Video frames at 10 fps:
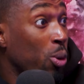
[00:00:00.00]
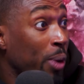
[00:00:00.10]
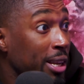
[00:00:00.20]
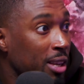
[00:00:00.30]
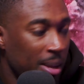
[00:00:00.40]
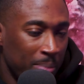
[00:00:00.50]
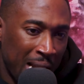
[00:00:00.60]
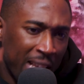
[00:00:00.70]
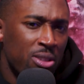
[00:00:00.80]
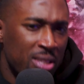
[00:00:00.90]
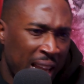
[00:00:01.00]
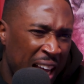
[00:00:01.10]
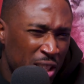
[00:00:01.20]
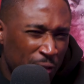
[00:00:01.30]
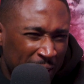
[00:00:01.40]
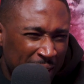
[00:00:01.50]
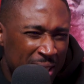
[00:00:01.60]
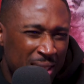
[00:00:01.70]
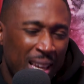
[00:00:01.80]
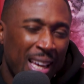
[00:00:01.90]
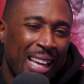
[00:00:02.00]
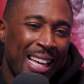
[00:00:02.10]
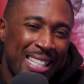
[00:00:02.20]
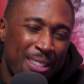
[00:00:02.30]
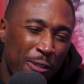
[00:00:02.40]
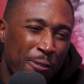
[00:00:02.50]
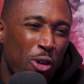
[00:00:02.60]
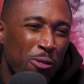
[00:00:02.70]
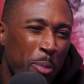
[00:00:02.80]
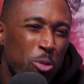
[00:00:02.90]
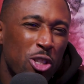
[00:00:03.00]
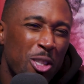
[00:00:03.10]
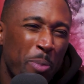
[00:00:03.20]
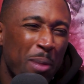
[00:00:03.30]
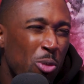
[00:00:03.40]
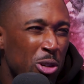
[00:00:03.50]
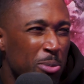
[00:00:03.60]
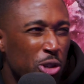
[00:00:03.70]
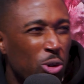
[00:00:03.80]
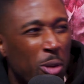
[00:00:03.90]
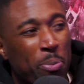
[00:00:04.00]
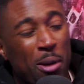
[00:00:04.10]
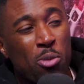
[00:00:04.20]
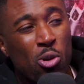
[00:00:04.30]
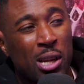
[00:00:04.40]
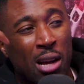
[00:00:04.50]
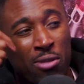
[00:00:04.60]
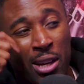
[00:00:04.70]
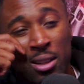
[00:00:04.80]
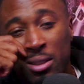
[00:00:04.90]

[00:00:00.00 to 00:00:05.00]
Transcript: to win, but like you said, I just think he's, he's evolved a, just a bit more. He's matured a bit more in that ring. Do